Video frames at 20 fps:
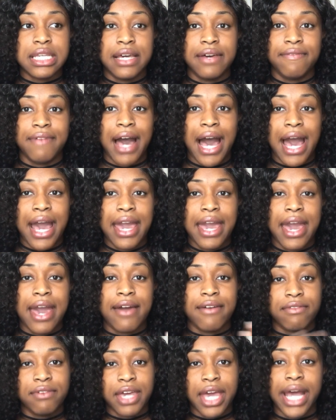if I
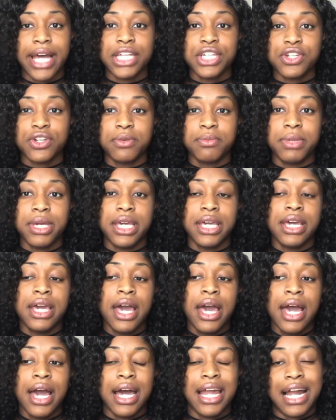have cash on me
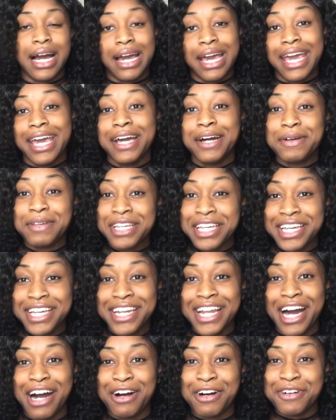and I am
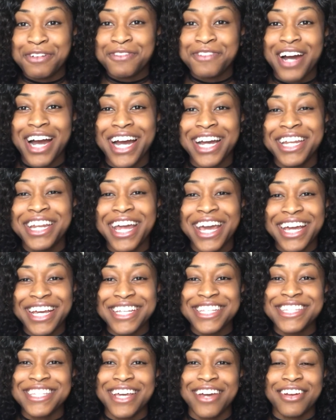eating out on Friday
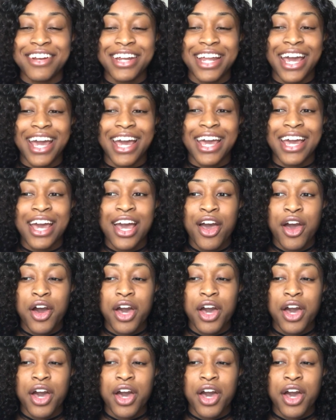and Saturday,